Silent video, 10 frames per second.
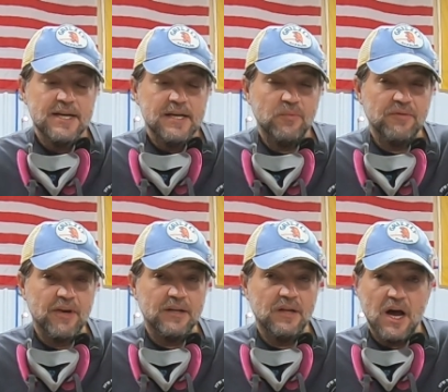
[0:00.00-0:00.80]
and we've
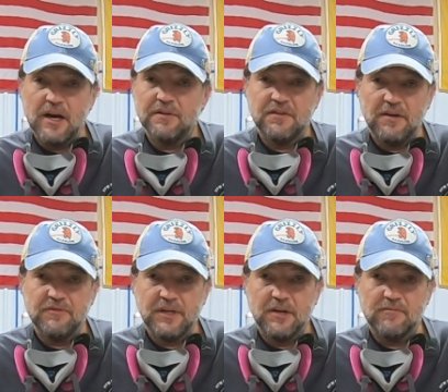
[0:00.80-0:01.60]
got a lot of
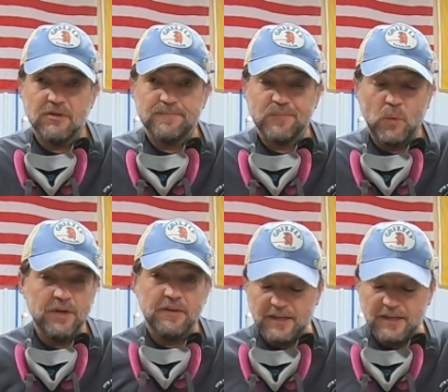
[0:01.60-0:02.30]
stuff to cover. But one of the